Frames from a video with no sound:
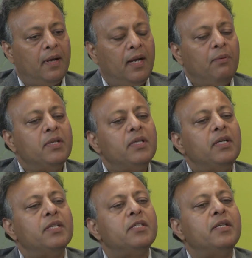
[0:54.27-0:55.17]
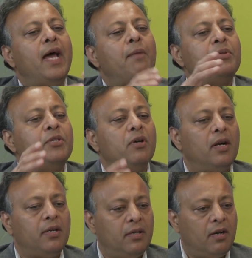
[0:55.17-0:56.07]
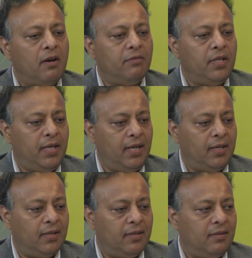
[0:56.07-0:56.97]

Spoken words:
it wasn't a snapshot of the data